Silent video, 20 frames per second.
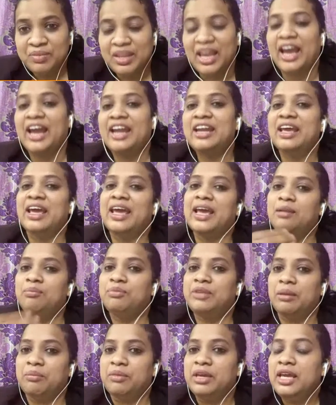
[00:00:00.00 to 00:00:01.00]
and help
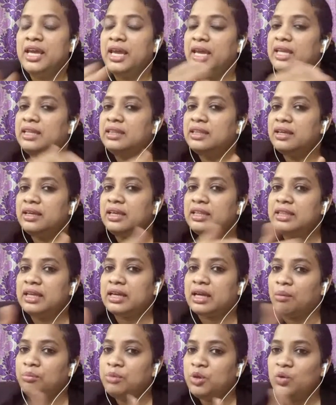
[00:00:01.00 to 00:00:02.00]
them in the in the
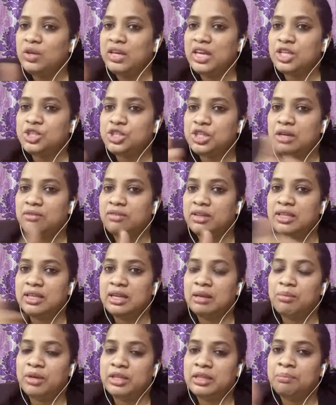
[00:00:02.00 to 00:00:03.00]
communication vandha
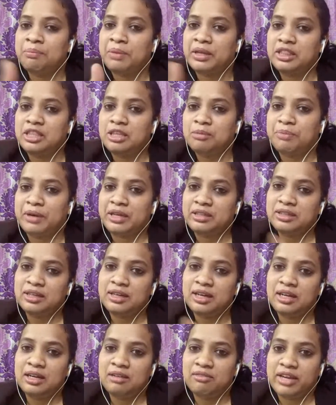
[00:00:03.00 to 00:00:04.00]
namba
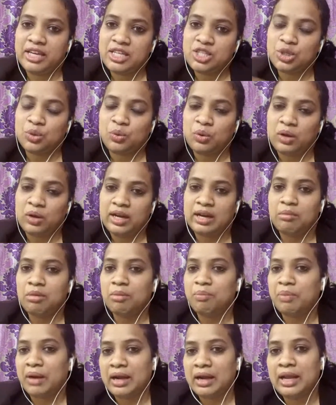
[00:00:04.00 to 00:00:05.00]
and 10-12 vayasukulla namba
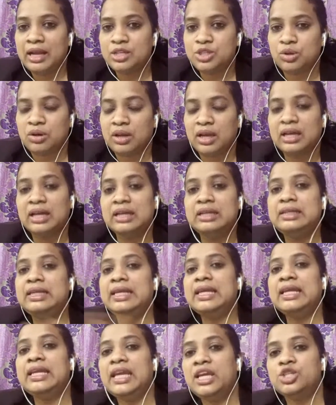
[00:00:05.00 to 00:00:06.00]
pannala nu sonnaka
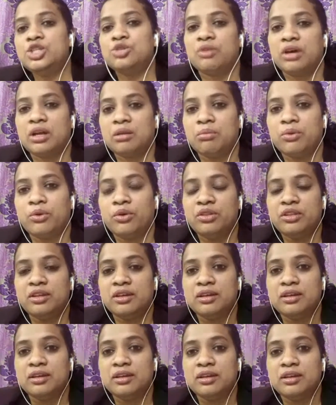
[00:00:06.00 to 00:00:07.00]
teenage varumbodhu
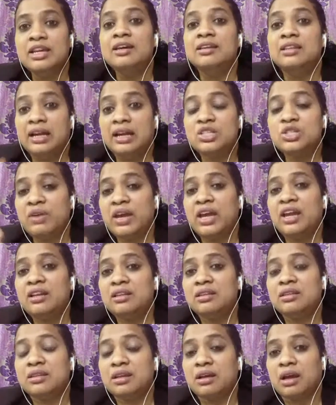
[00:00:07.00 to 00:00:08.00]
that is where
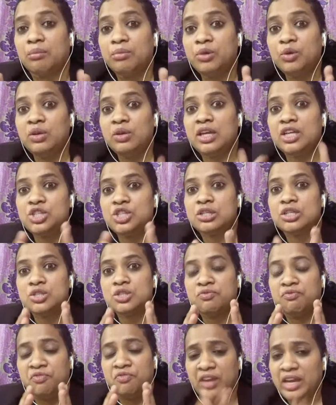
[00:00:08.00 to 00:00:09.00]
the communication is
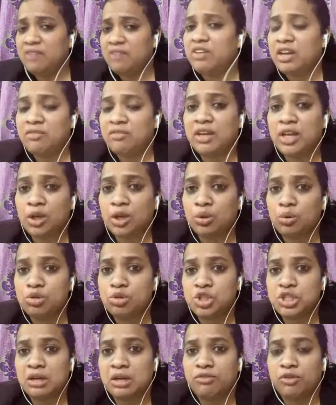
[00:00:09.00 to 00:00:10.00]
very very very
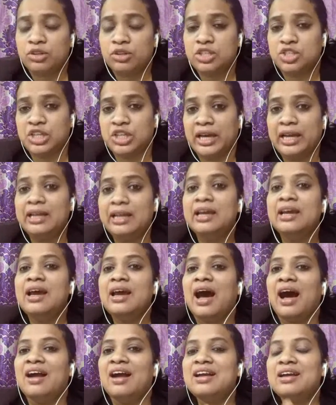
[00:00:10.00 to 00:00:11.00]
crucial for the child.
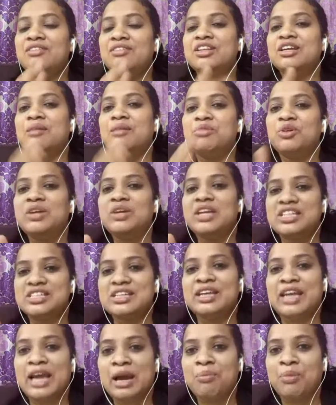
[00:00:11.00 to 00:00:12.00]
Anga vandha communication
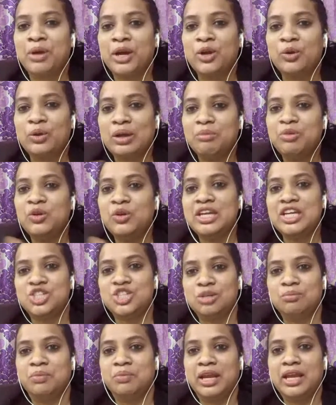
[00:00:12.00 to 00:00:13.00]
gap aidum,
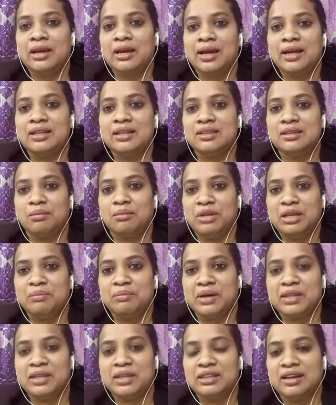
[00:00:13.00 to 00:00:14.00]
communication break aidutha appdin
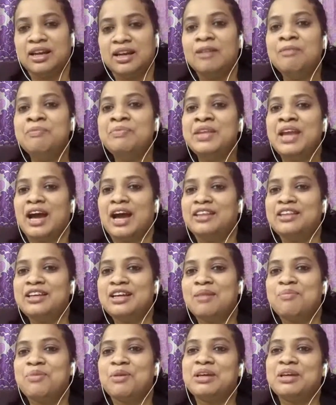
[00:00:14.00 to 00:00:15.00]
pathina
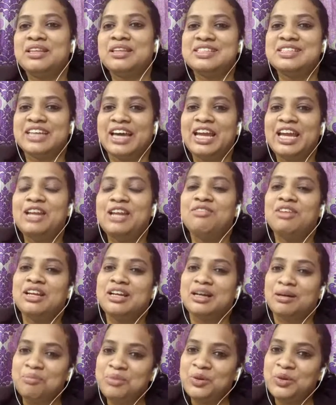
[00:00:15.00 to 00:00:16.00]
adukaprama the child will
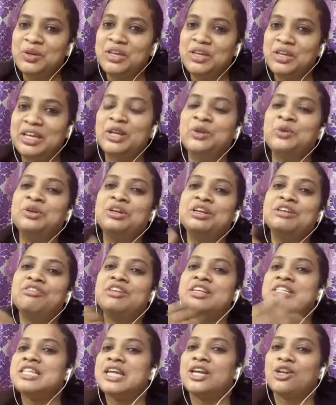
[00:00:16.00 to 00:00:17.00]
communicate to
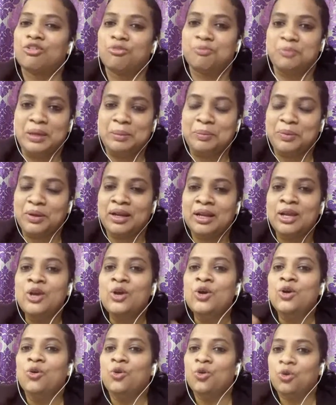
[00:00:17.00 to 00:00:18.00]
different set of people
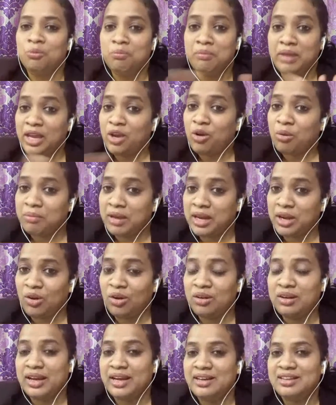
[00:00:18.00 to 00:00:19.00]
who may or may not
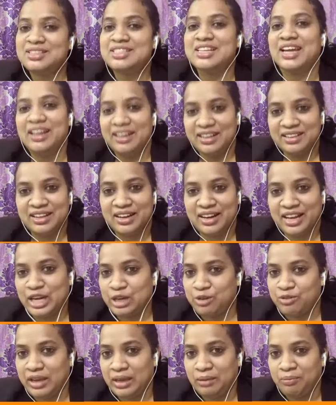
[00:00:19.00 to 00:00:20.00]
guide the child in the right
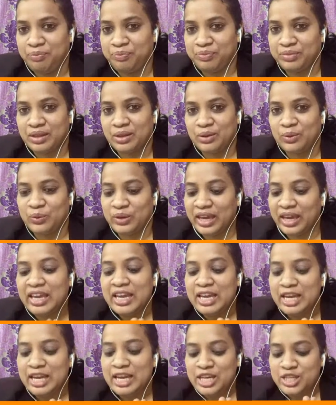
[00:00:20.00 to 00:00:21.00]
way. Okay,
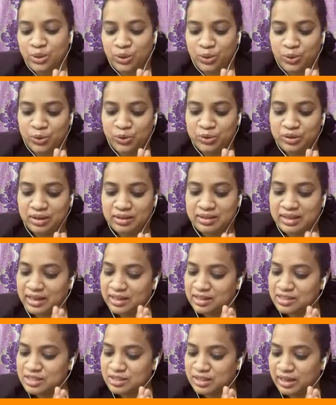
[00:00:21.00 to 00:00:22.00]
so
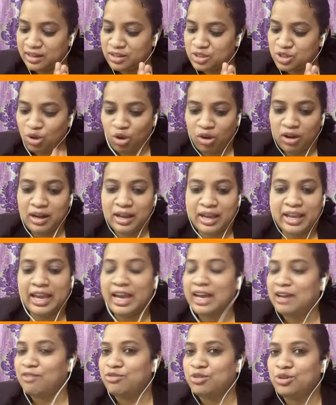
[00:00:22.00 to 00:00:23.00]
that is all I
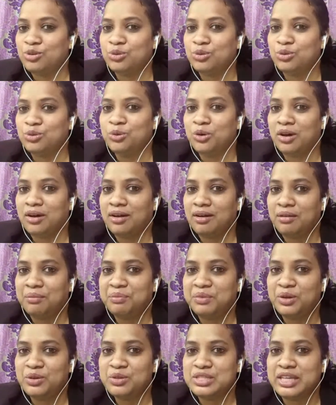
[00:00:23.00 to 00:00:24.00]
have to
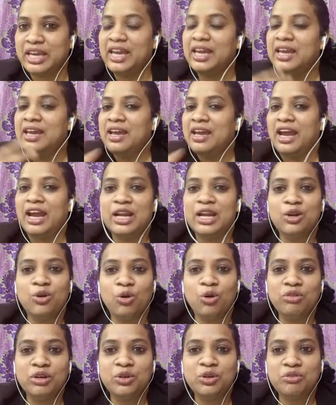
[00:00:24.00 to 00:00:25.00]
say, and
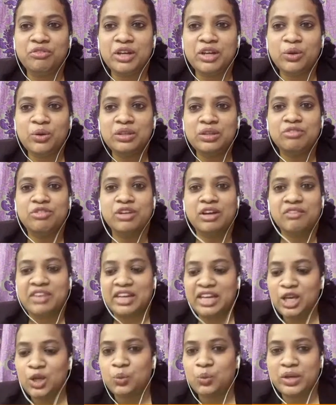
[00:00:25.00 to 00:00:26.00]
over to Vinod. If you have
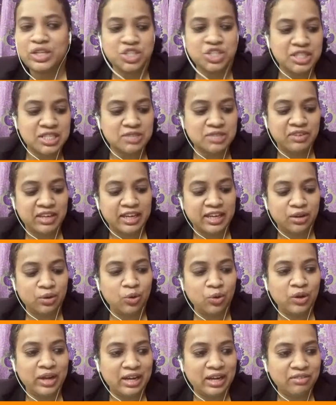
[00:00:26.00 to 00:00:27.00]
any questions, we can go
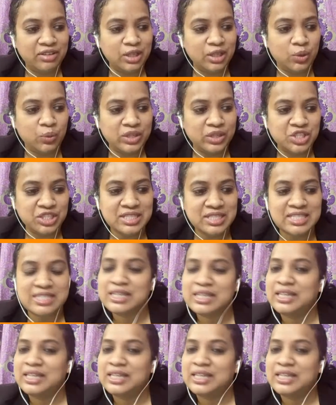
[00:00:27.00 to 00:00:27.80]
ahead with the questions.